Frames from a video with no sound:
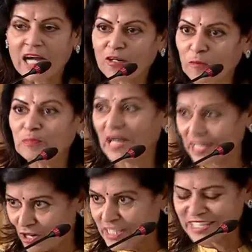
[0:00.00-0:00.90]
I hope
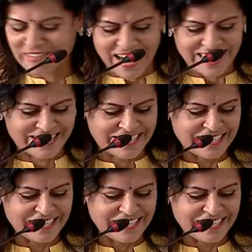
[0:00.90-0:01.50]
I got it right.